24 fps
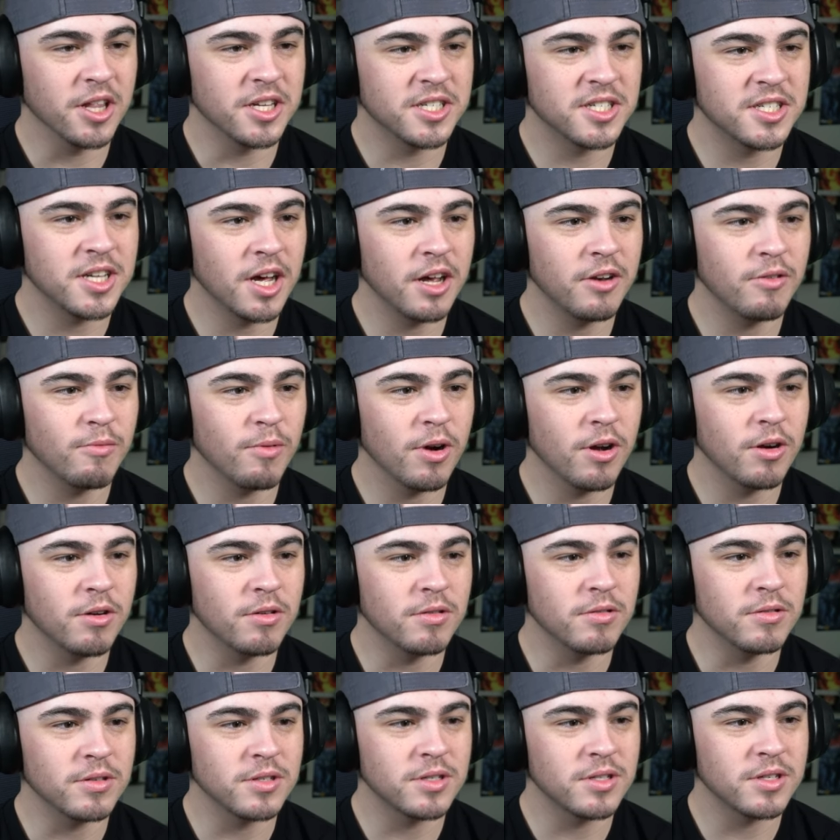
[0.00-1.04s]
well, the sun
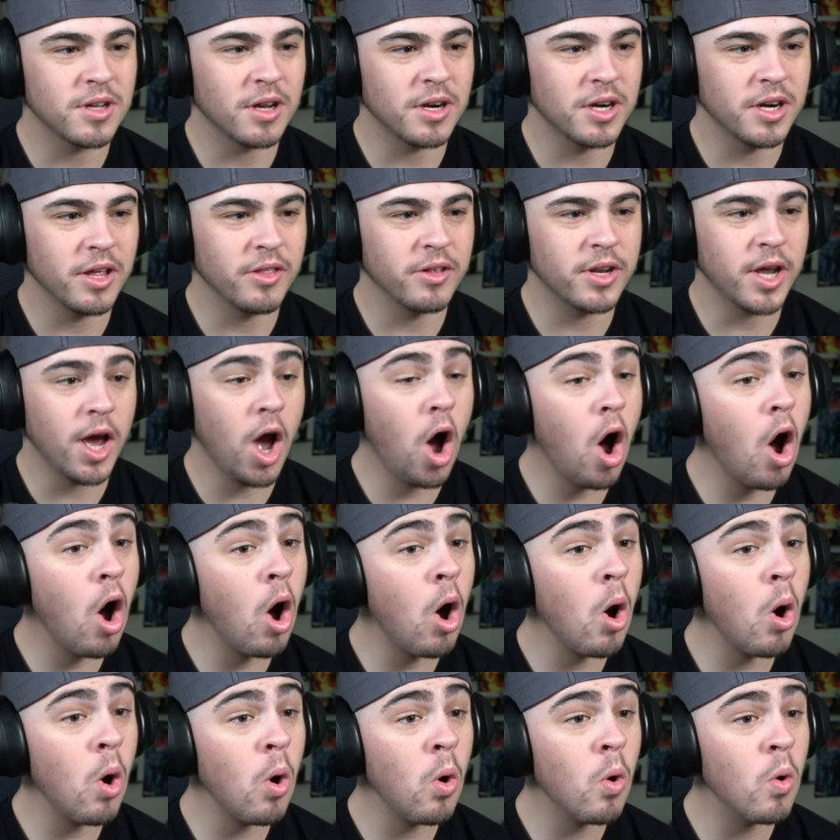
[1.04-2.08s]
rose on another day.
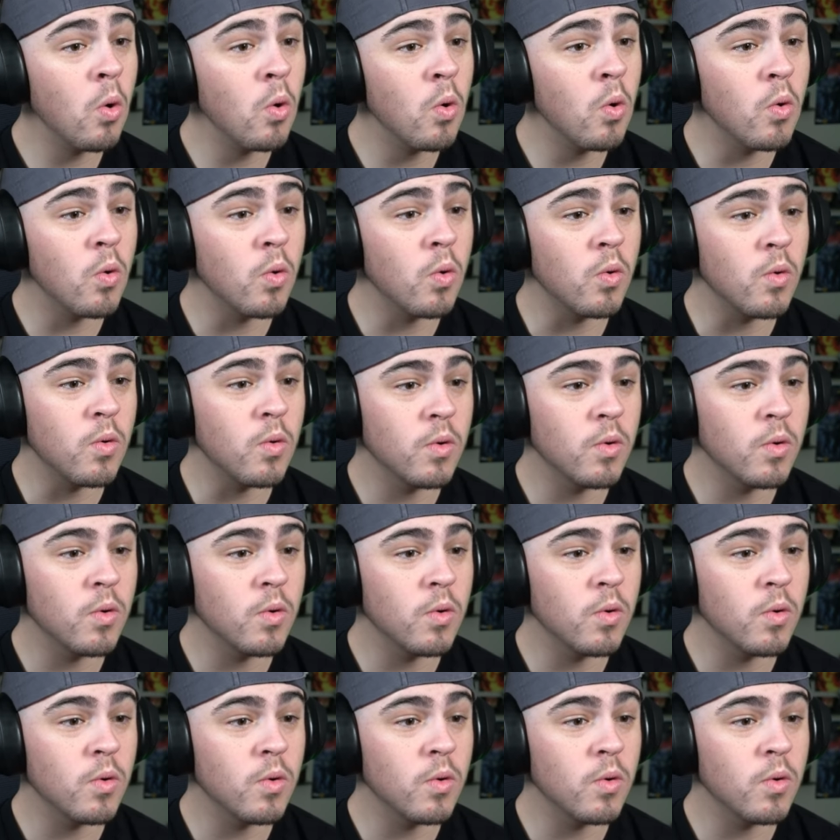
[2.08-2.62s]
Oh!